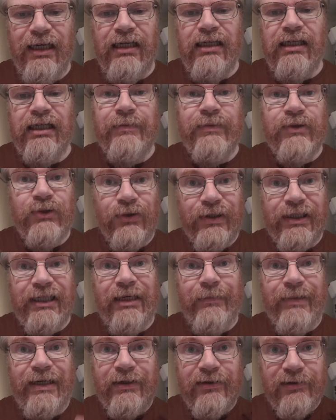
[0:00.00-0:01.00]
I'm talking
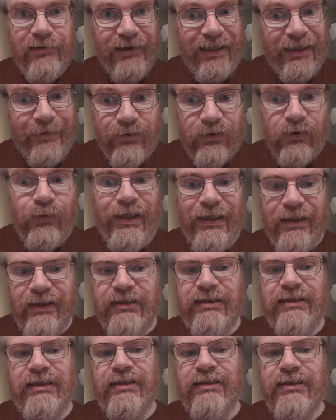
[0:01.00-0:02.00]
about credible
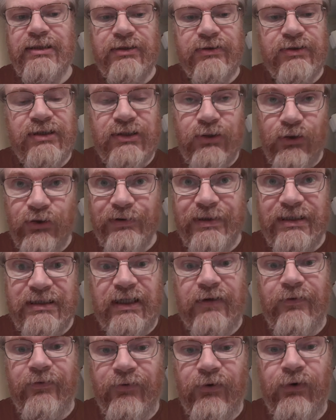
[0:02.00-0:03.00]
witnesses whose stories
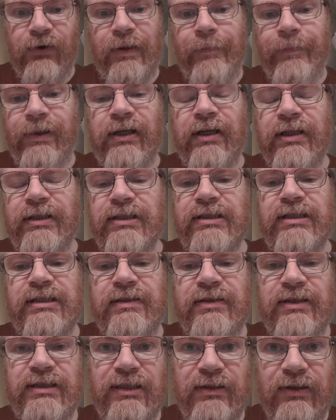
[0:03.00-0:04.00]
don't fall apart as
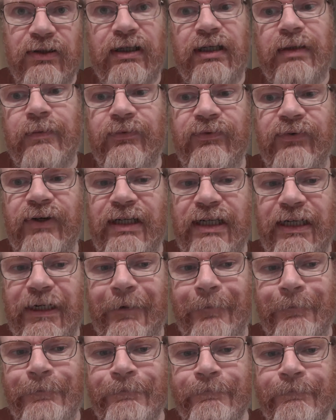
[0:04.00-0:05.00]
soon as you look at them funny.
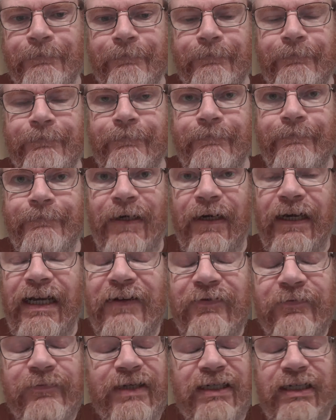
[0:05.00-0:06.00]
I
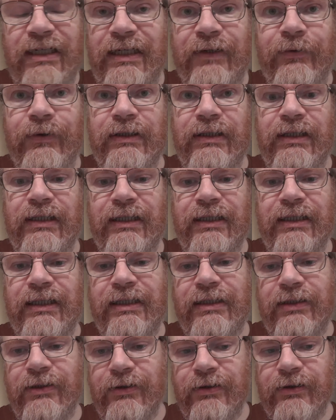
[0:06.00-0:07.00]
haven't met anyone like
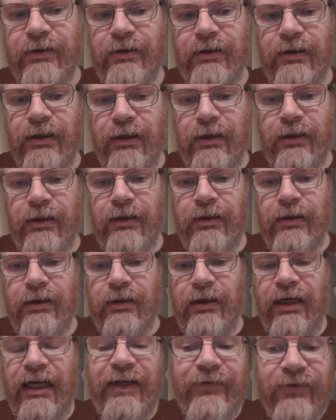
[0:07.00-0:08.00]
that.
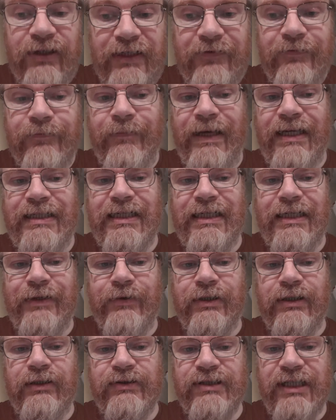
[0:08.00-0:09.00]
I haven't even met
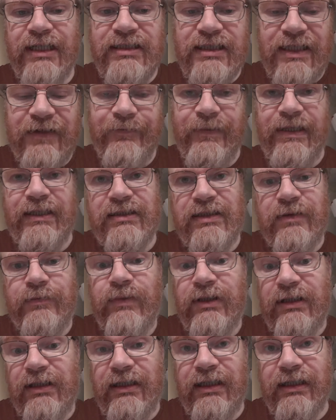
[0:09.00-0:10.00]
anyone who says they've met
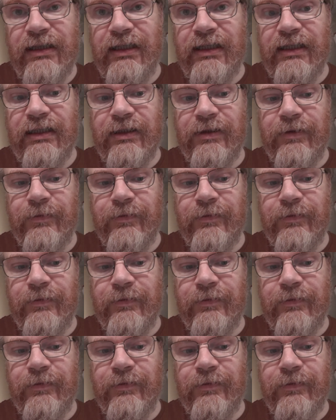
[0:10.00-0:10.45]
someone like that.